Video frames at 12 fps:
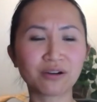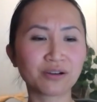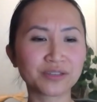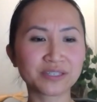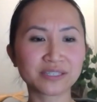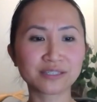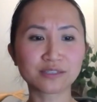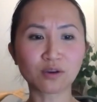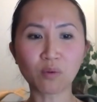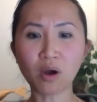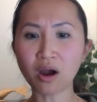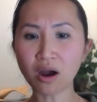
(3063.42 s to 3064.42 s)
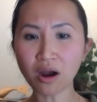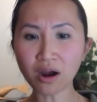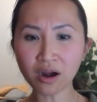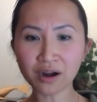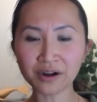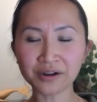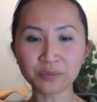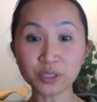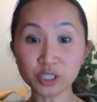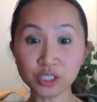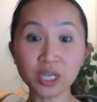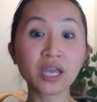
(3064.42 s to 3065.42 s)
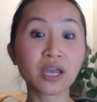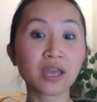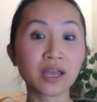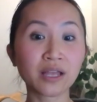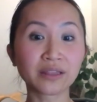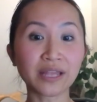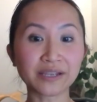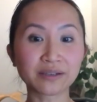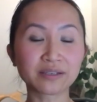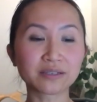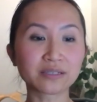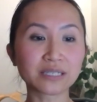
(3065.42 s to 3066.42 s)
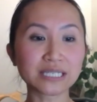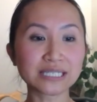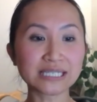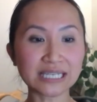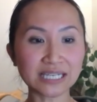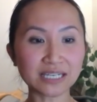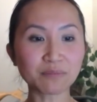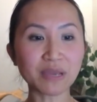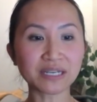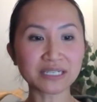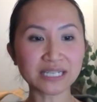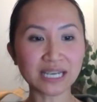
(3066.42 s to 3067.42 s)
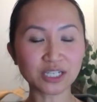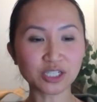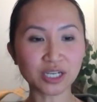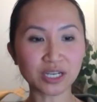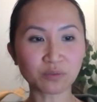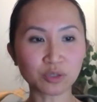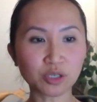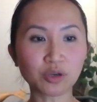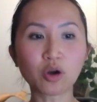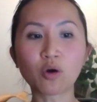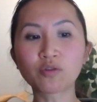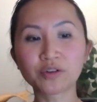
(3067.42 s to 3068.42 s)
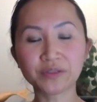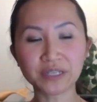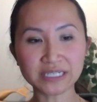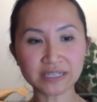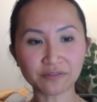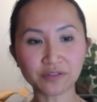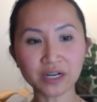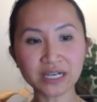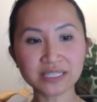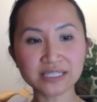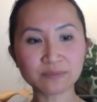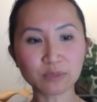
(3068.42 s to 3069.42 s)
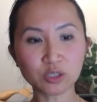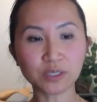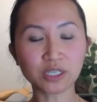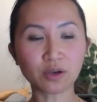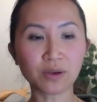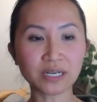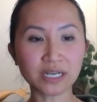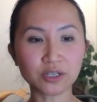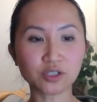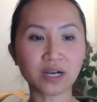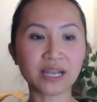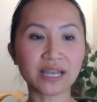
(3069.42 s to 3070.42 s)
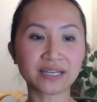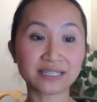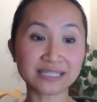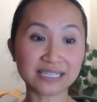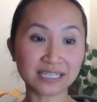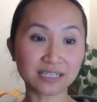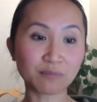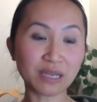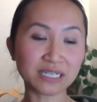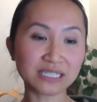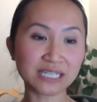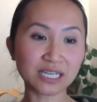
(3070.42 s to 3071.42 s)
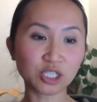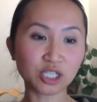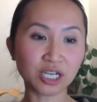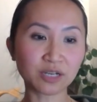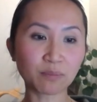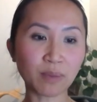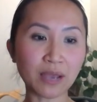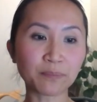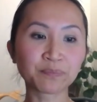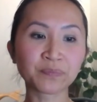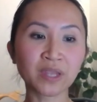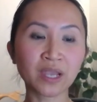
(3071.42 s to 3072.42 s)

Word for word: oh, this is so hard, which like seated meditation, which I'll go over the difference between yoga nidra and a seated meditation. But